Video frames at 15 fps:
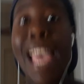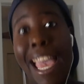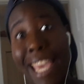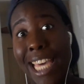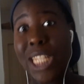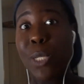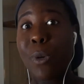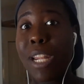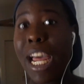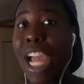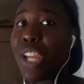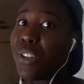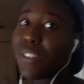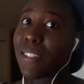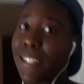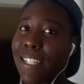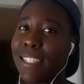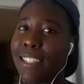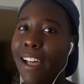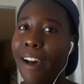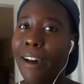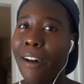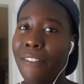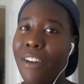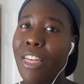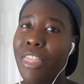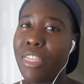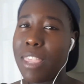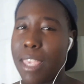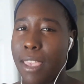And guess what? I used to love
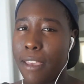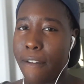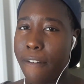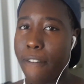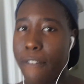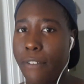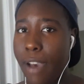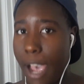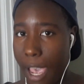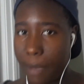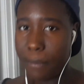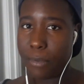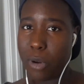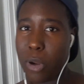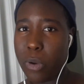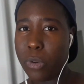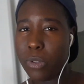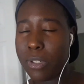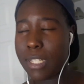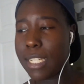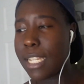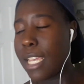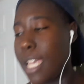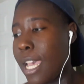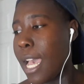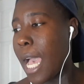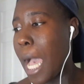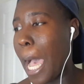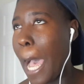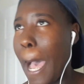the Fine Bros,
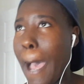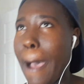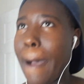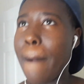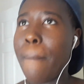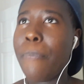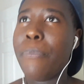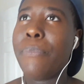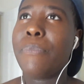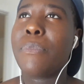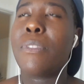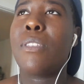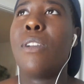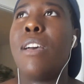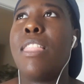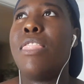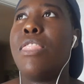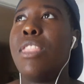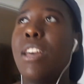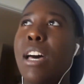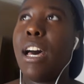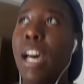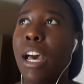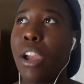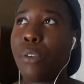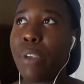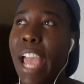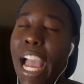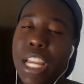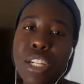the
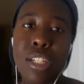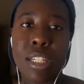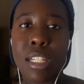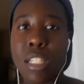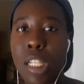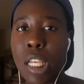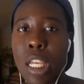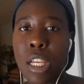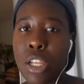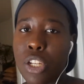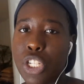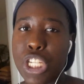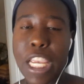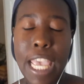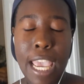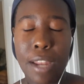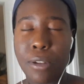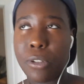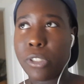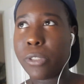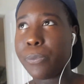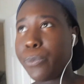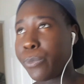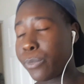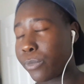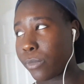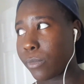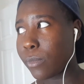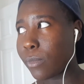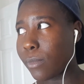reaction channel.
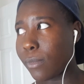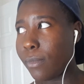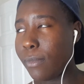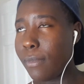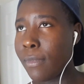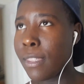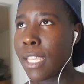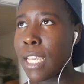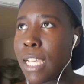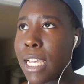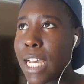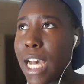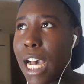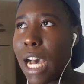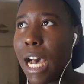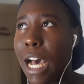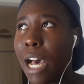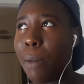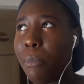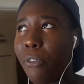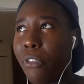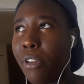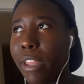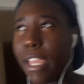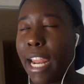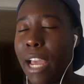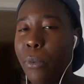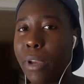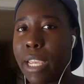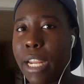Before they
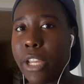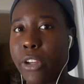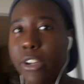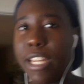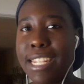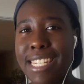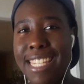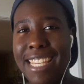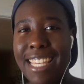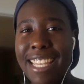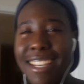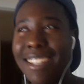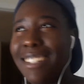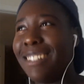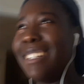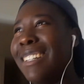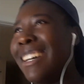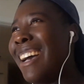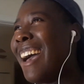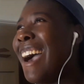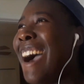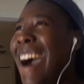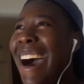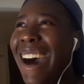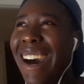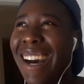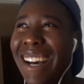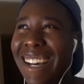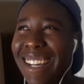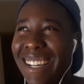kind of went kind of crazy,
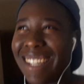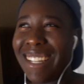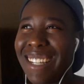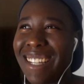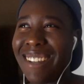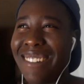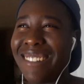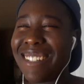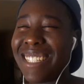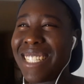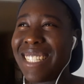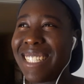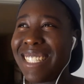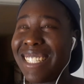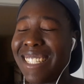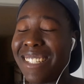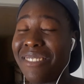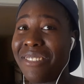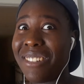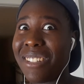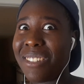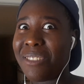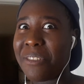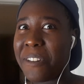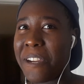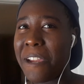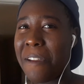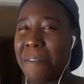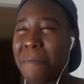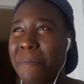which is a different
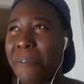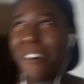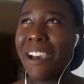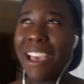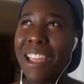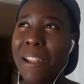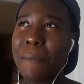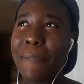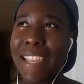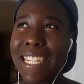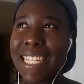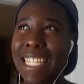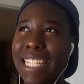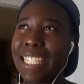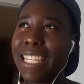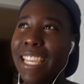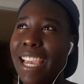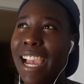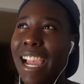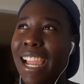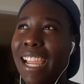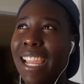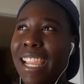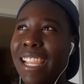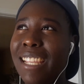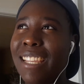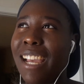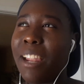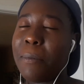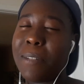story. But basically, I
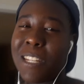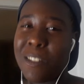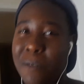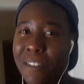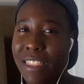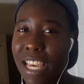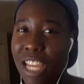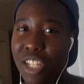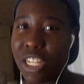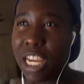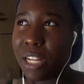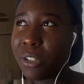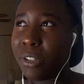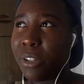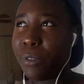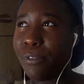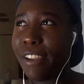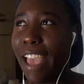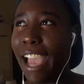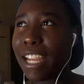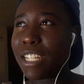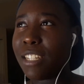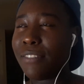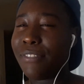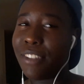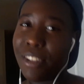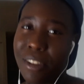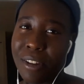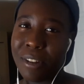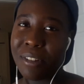got obsessed with that channel and reaction
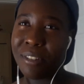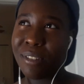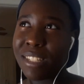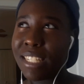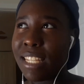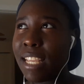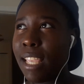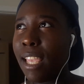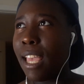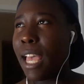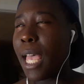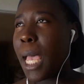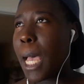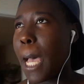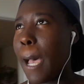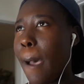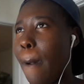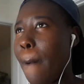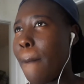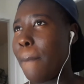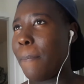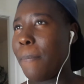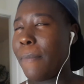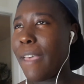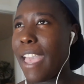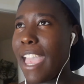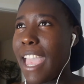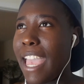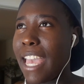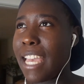videos.
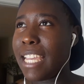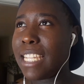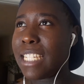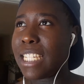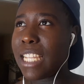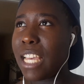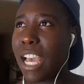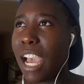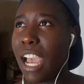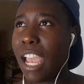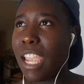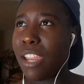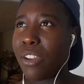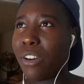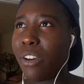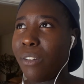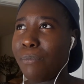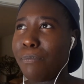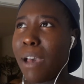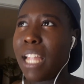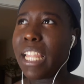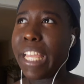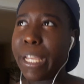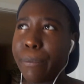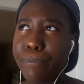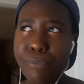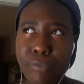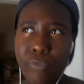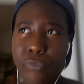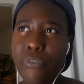And about like
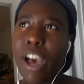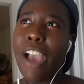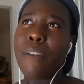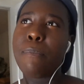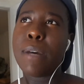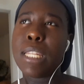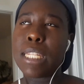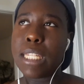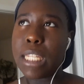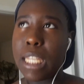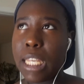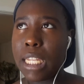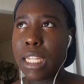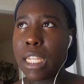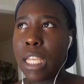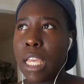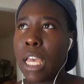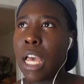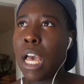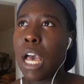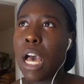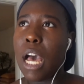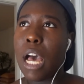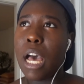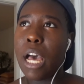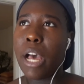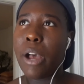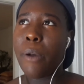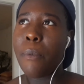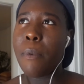5 months in,
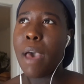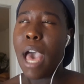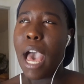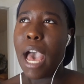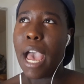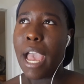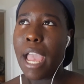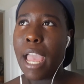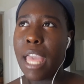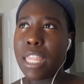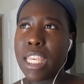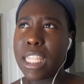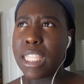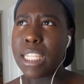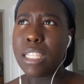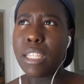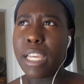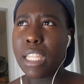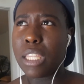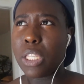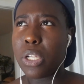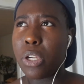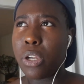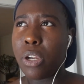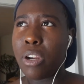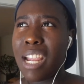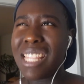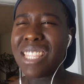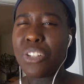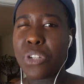they did like
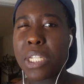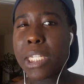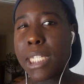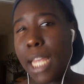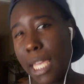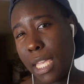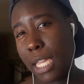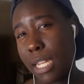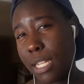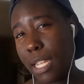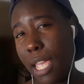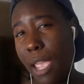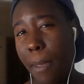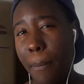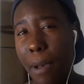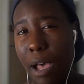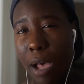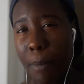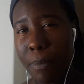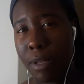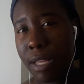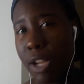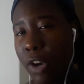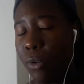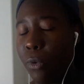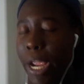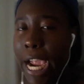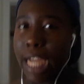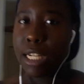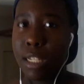their second K-pop
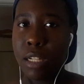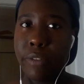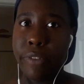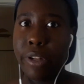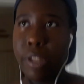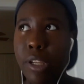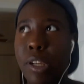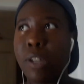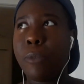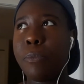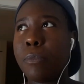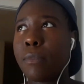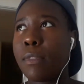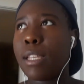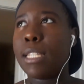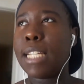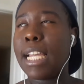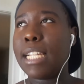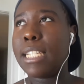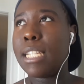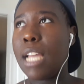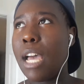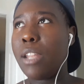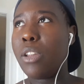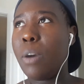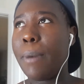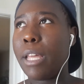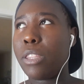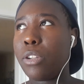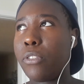reaction video. So I did not know
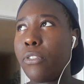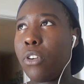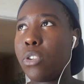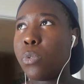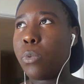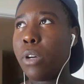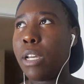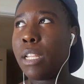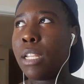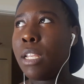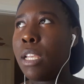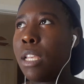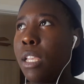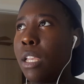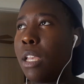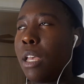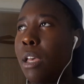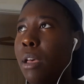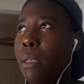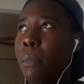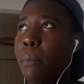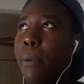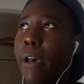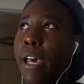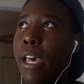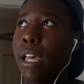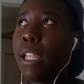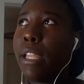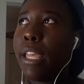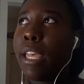about their first one,
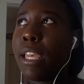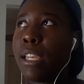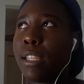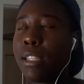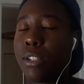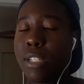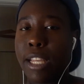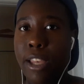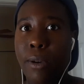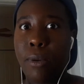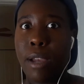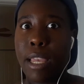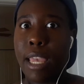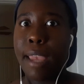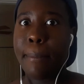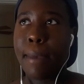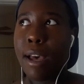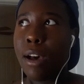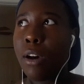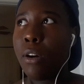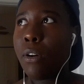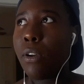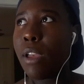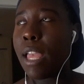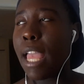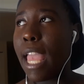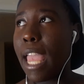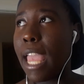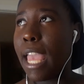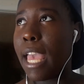but like their second one came out,
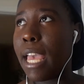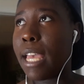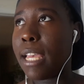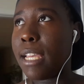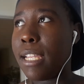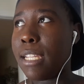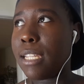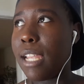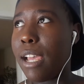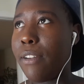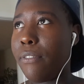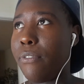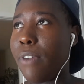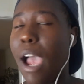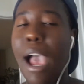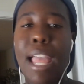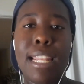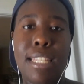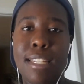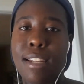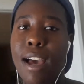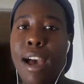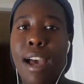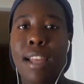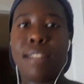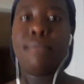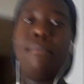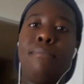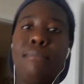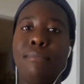and I did not
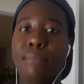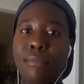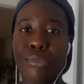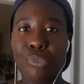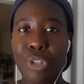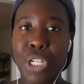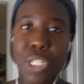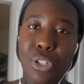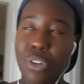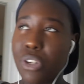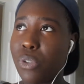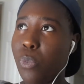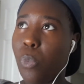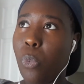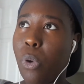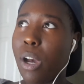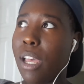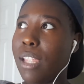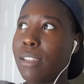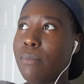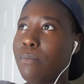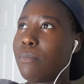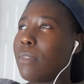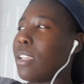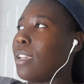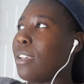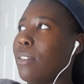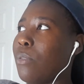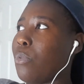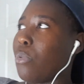research
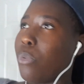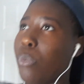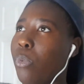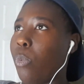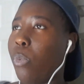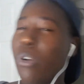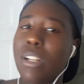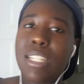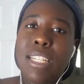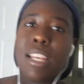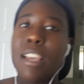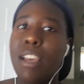which